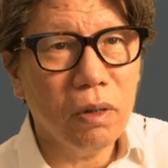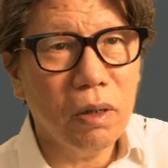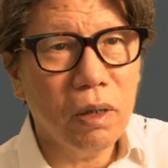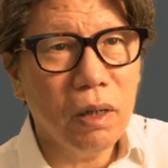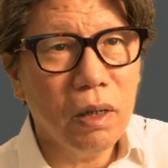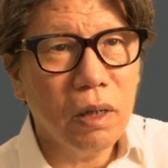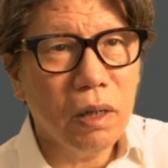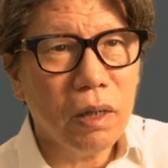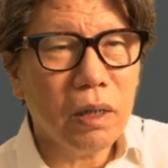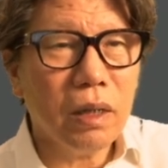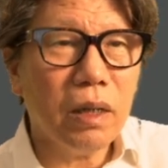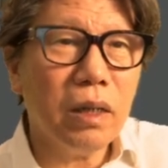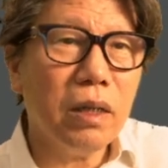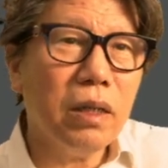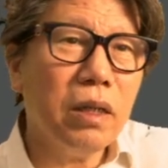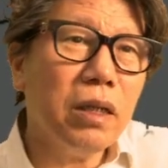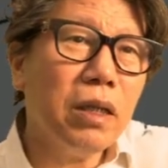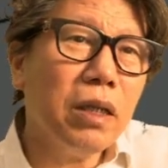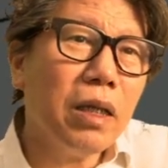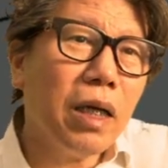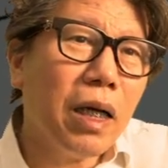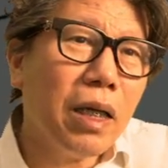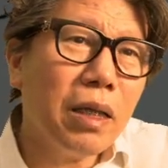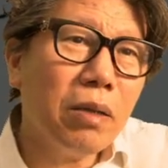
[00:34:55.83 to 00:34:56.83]
In
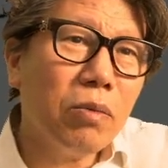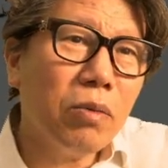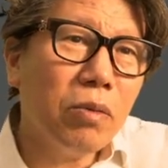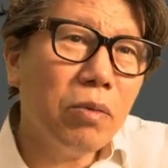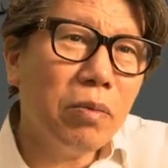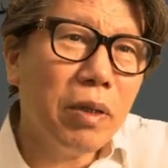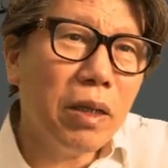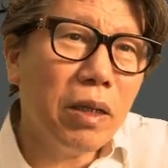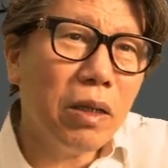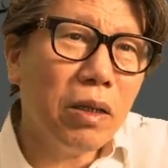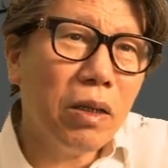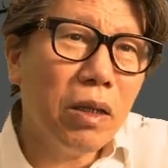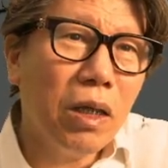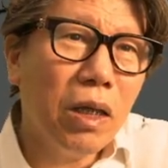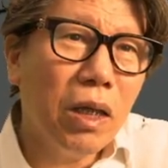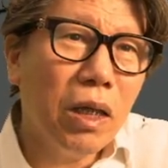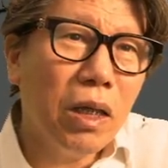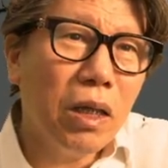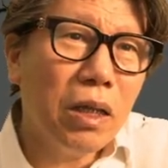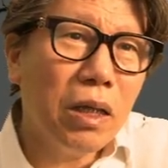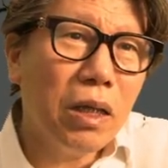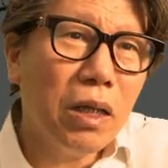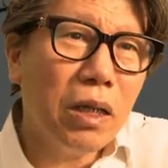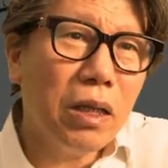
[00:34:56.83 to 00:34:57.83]
practice, in
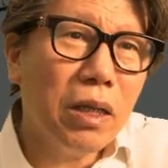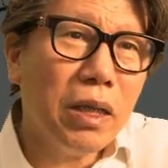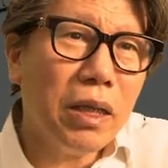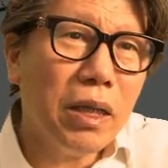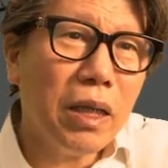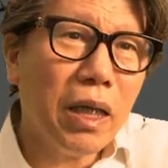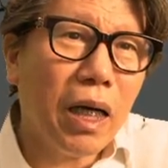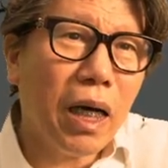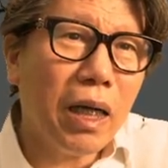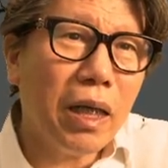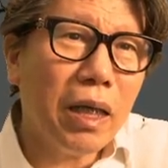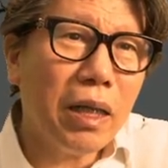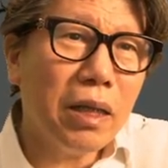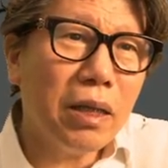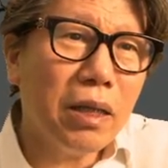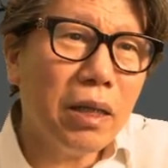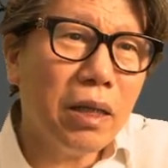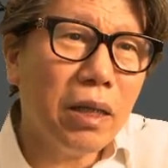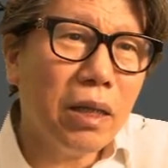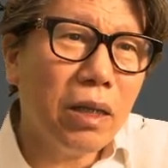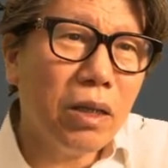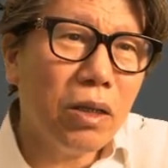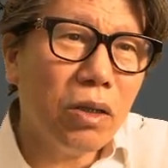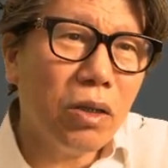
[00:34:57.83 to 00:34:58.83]
centric relation,
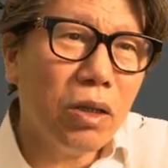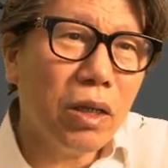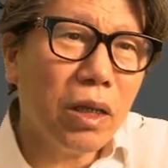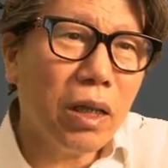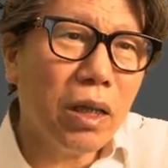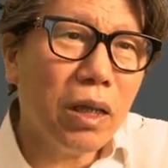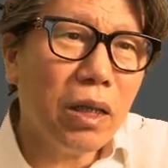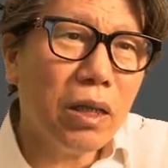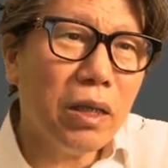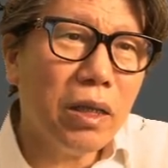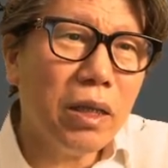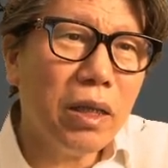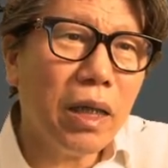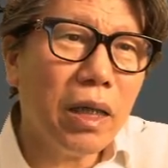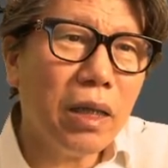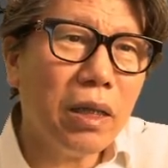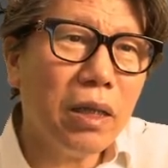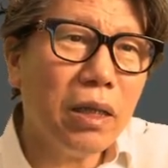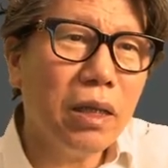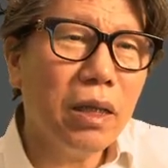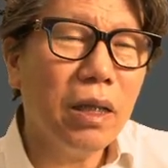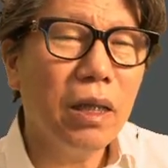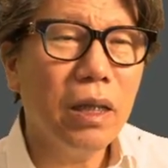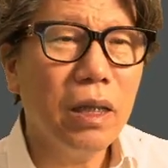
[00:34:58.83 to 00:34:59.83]
CR, tooth
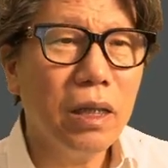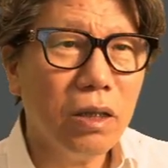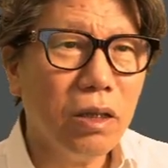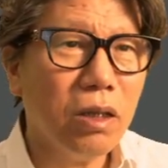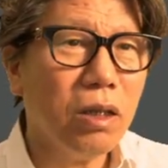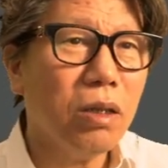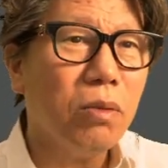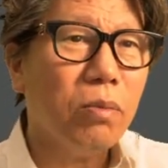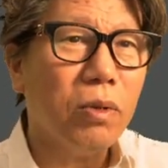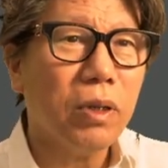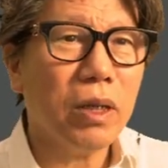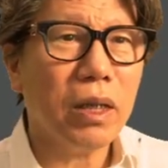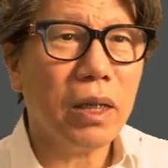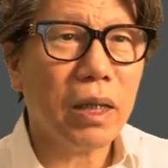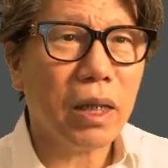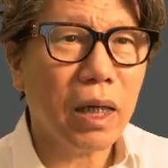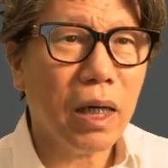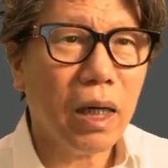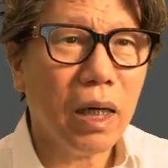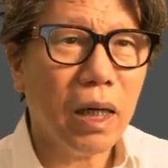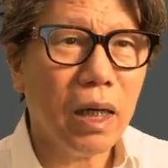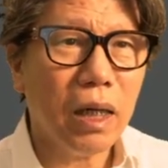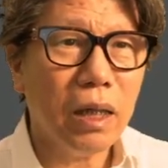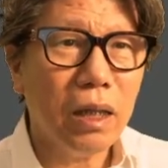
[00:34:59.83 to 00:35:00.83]
contact is
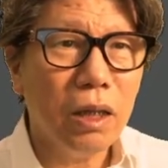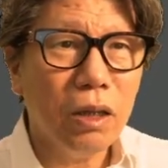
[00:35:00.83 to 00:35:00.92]
superimposed.